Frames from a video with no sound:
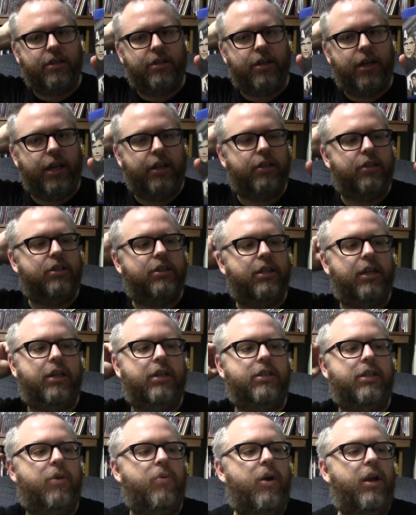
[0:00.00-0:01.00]
collector
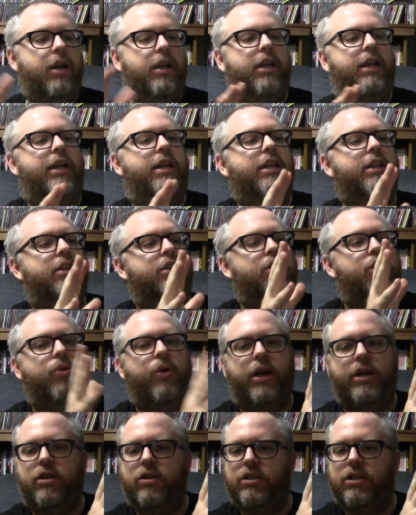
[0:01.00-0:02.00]
set because I wanted to get the
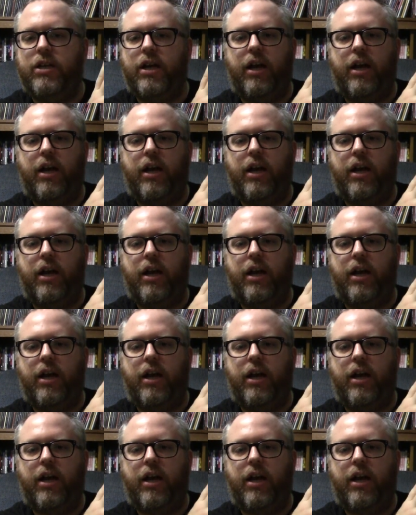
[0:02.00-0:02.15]
director's